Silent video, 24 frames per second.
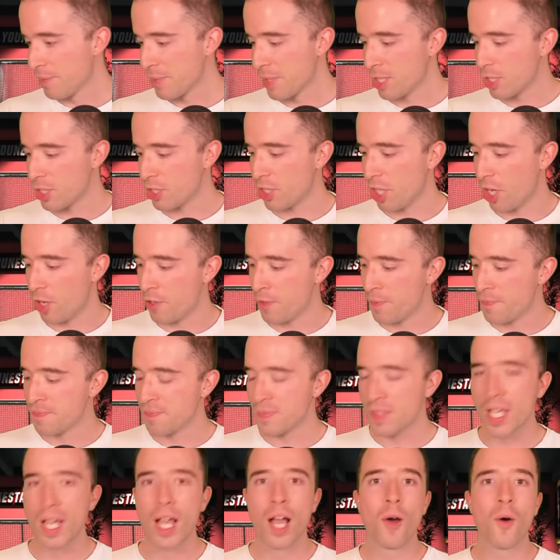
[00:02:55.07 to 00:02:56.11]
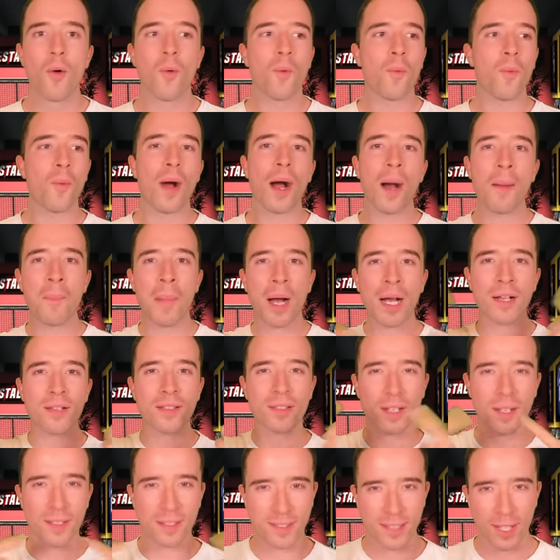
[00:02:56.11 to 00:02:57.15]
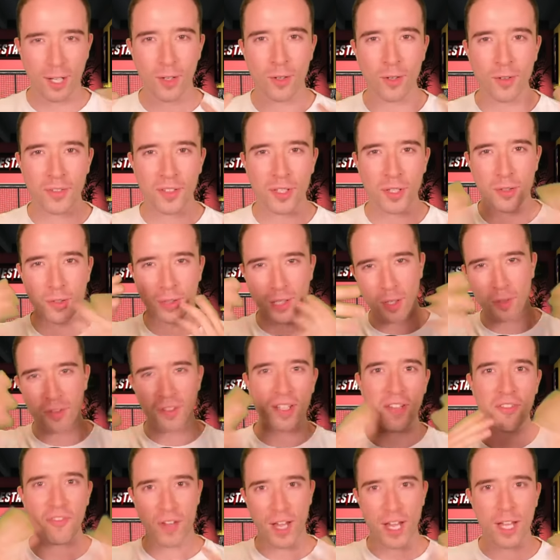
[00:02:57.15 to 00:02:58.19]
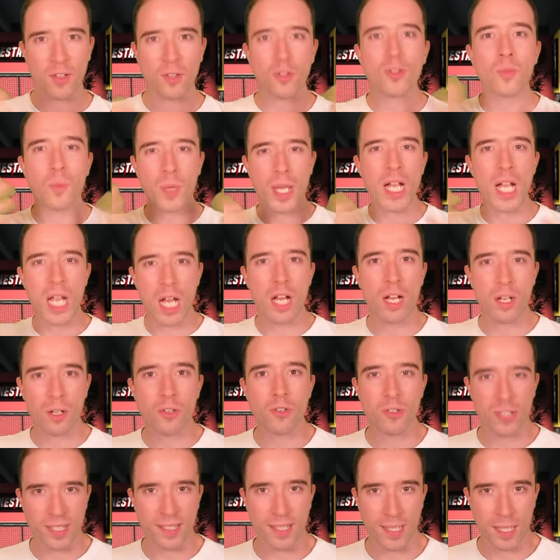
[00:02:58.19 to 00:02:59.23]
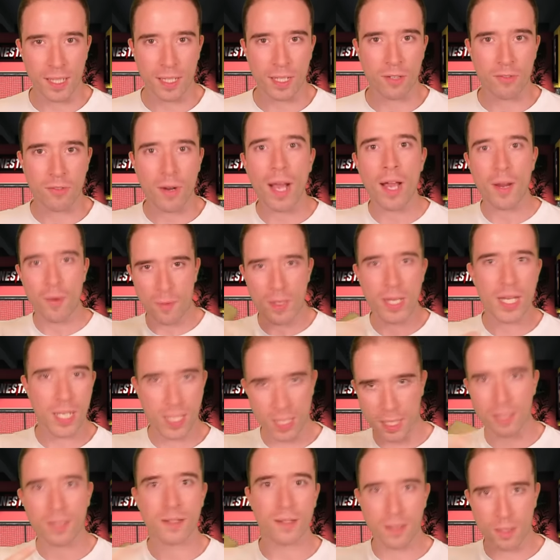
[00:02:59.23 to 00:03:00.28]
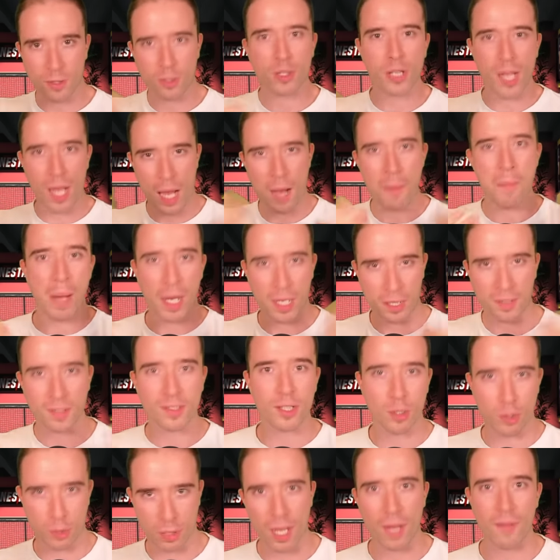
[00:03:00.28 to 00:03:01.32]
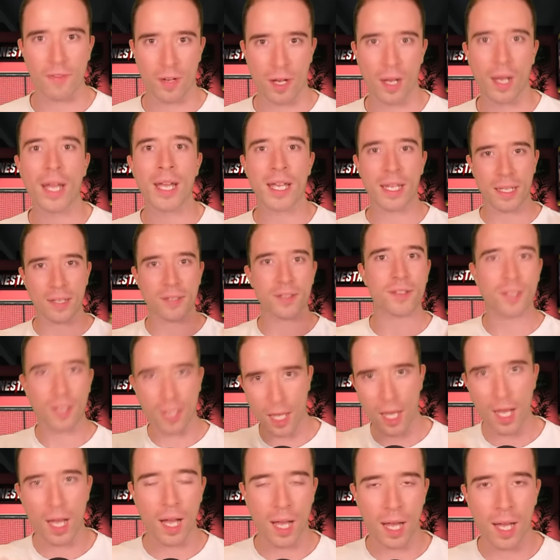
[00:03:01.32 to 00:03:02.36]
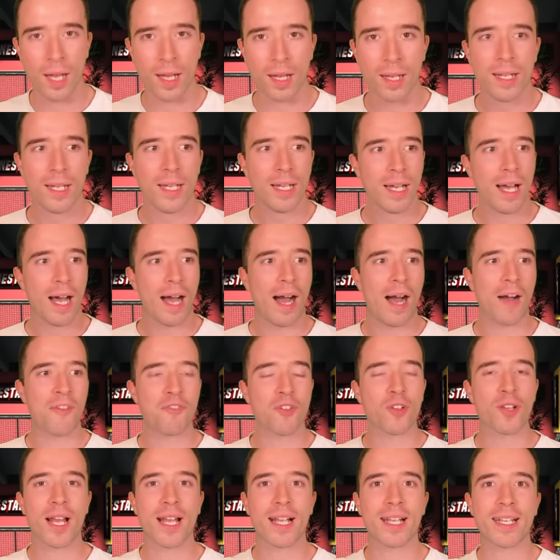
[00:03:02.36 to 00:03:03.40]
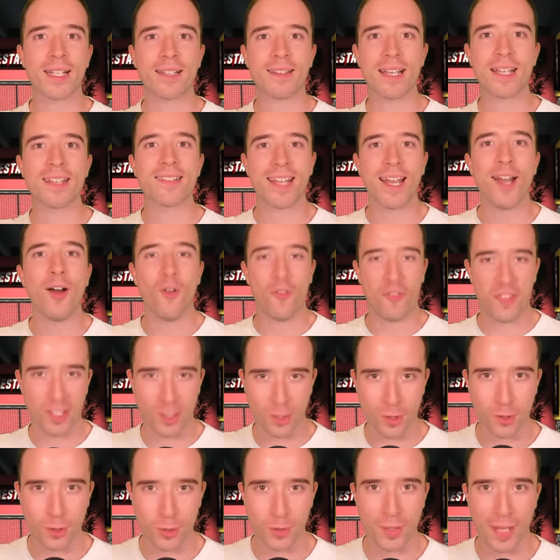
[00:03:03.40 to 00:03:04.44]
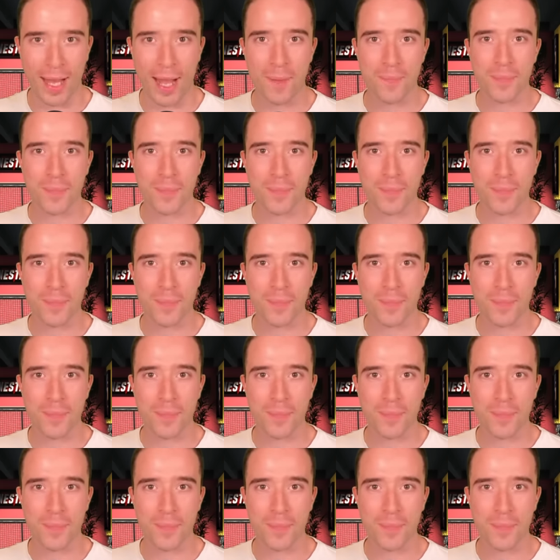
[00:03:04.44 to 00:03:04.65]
You know, amongst ourselves as Chelsea fans, we can critique, right? We can share amongst each other. I feel like it's healthy to do that,